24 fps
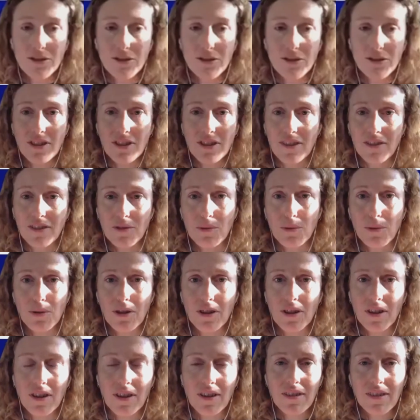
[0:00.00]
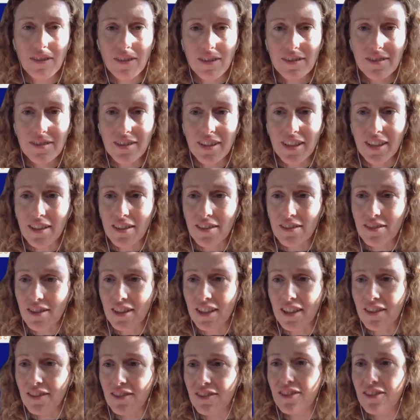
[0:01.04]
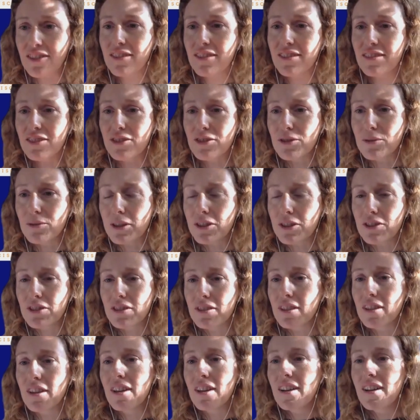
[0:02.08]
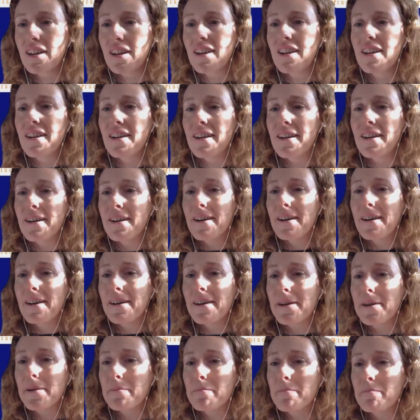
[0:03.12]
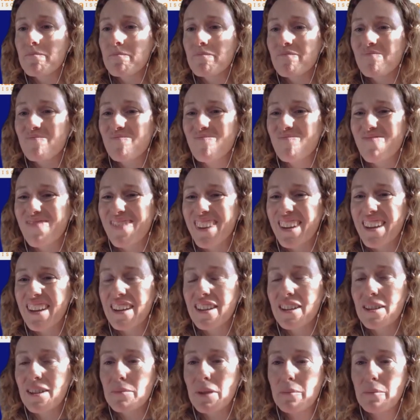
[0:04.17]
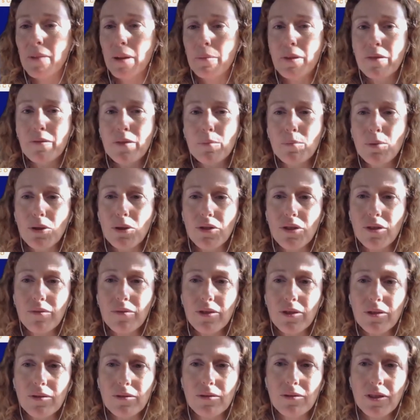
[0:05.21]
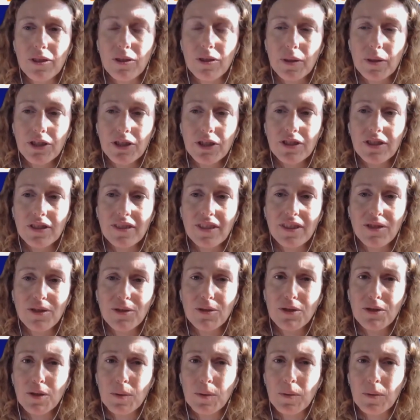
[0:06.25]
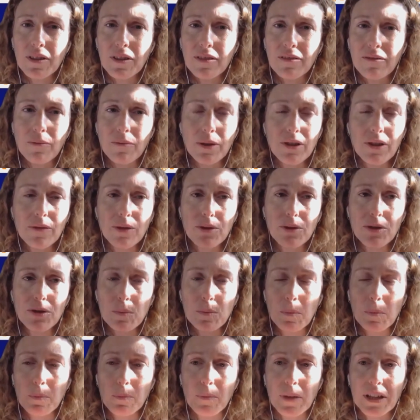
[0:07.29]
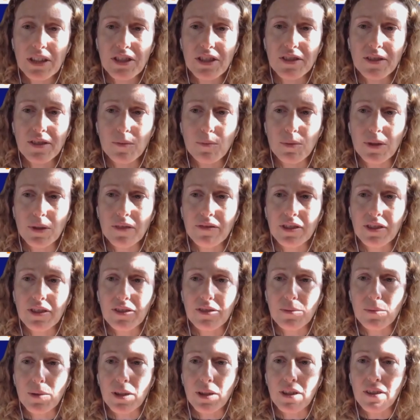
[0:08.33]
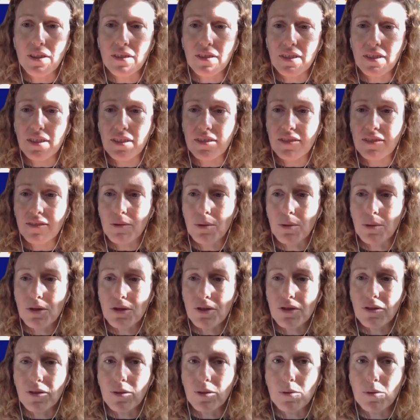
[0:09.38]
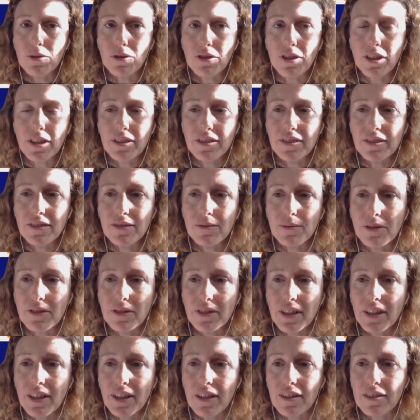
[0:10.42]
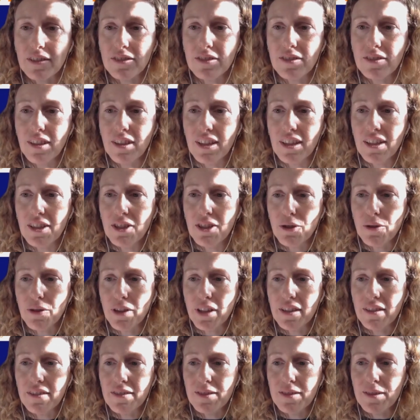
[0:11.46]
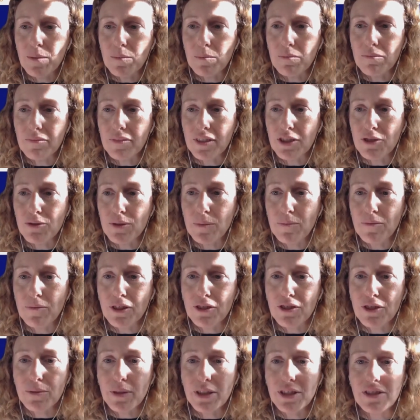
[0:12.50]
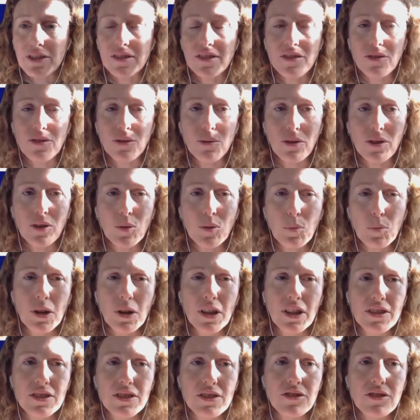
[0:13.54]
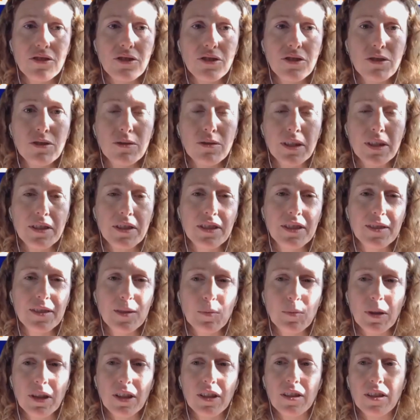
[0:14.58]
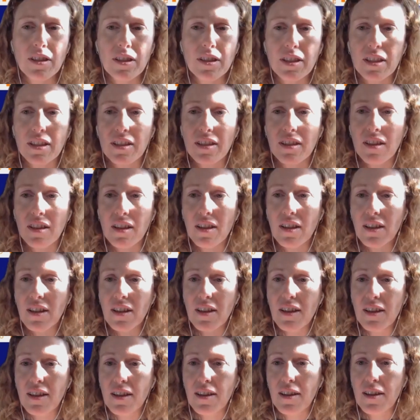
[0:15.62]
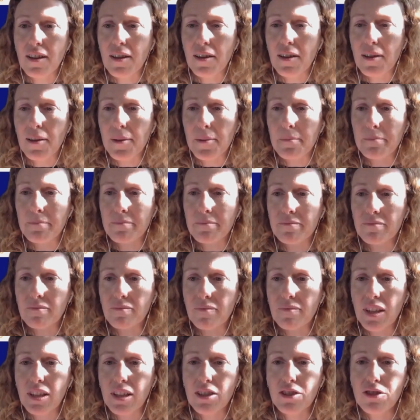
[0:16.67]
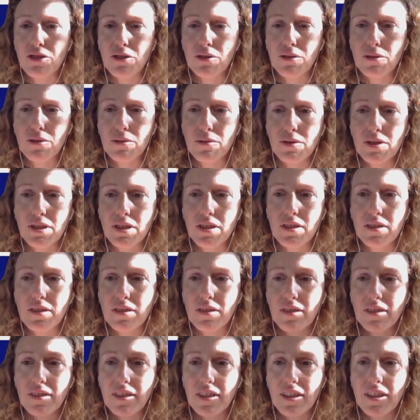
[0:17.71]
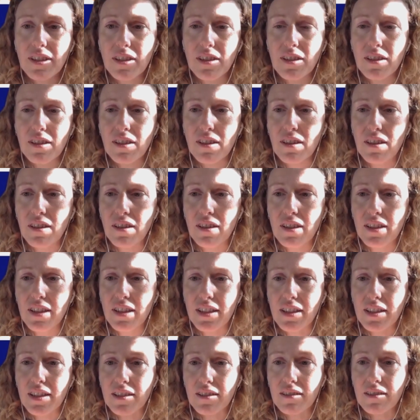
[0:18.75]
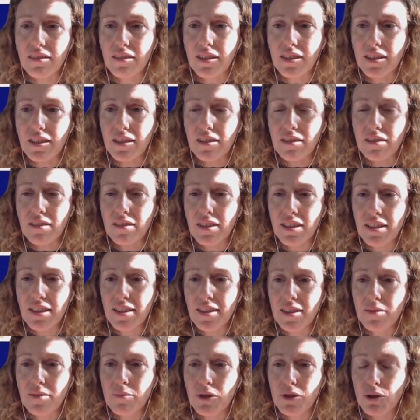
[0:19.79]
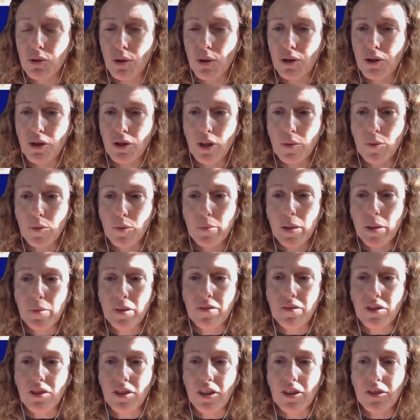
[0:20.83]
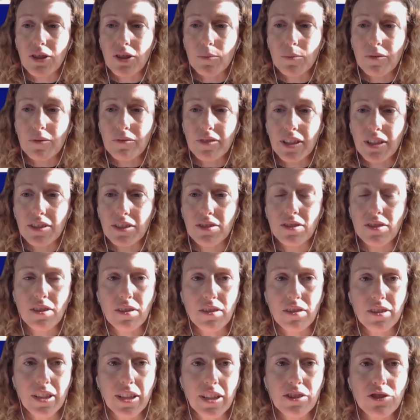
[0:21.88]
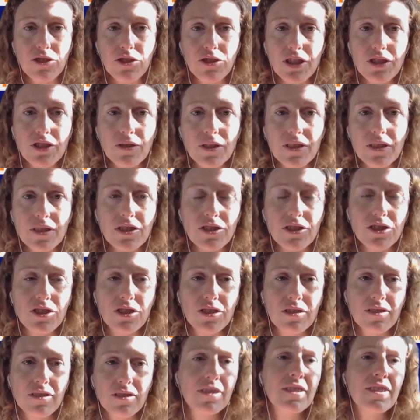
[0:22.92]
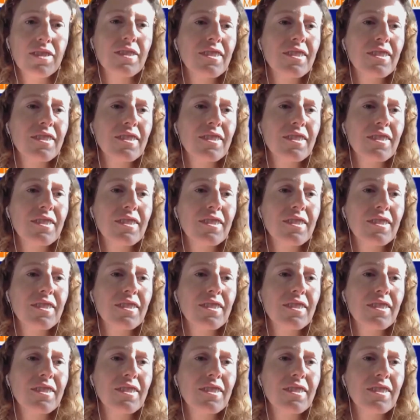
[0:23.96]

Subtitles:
it's not an or, it's an and situation. Maybe for both of you, a question, and one of you just mentioned it briefly as well, is, of course, the global crisis really has created some extreme fluctuations in the oil price. Do you anticipate any issues here in short-term or maybe even long-term effects on the energy transition?